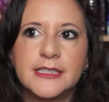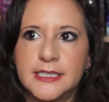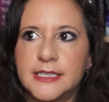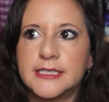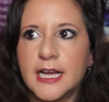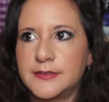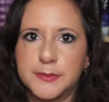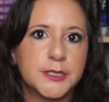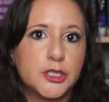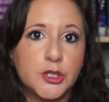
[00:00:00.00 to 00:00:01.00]
that does have
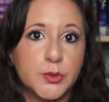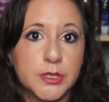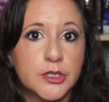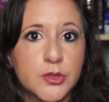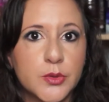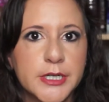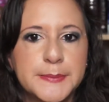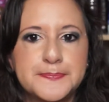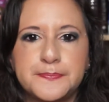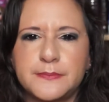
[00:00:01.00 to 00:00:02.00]
something to do with the story.